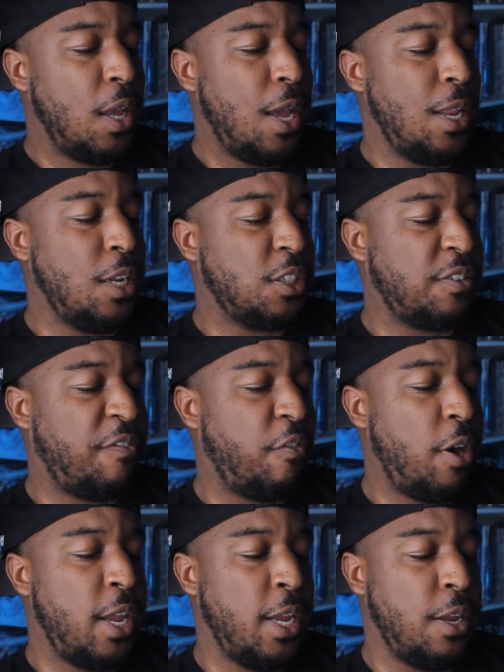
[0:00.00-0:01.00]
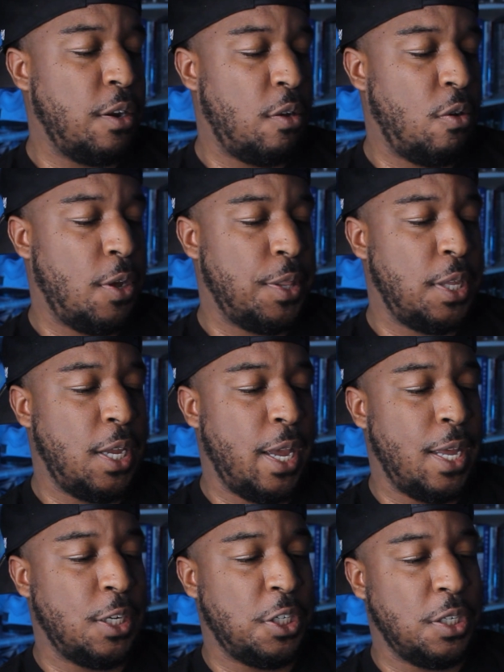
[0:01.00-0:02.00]
and it's frayed on the
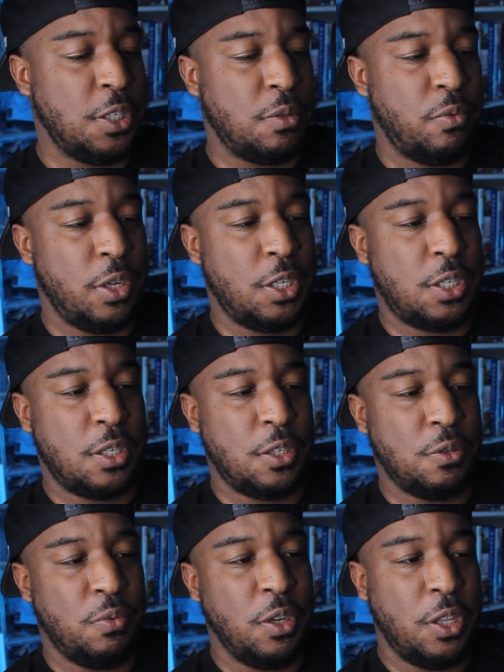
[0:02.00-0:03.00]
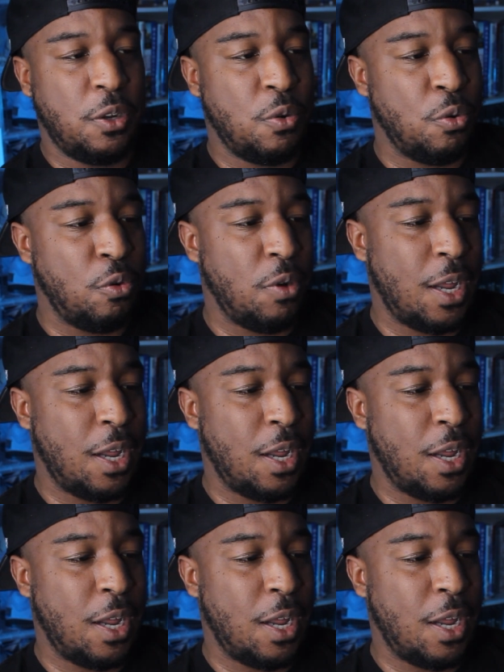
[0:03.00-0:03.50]
edges, which is really cool.